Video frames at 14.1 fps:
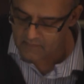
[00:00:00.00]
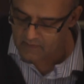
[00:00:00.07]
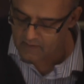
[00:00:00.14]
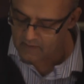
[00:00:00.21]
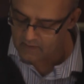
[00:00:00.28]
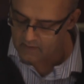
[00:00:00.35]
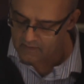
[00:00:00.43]

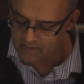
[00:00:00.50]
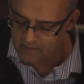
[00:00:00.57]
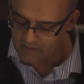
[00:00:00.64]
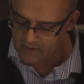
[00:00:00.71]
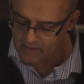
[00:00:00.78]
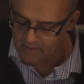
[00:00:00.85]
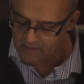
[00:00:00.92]
hugely
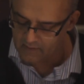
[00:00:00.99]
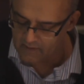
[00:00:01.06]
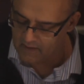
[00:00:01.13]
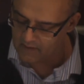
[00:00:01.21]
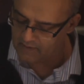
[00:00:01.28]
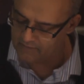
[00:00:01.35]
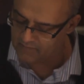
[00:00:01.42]
important because there's a
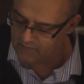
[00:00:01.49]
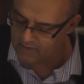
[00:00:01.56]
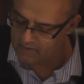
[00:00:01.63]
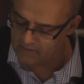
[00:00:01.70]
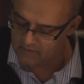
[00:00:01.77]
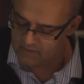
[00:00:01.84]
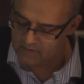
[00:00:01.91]
lot of things that I didn't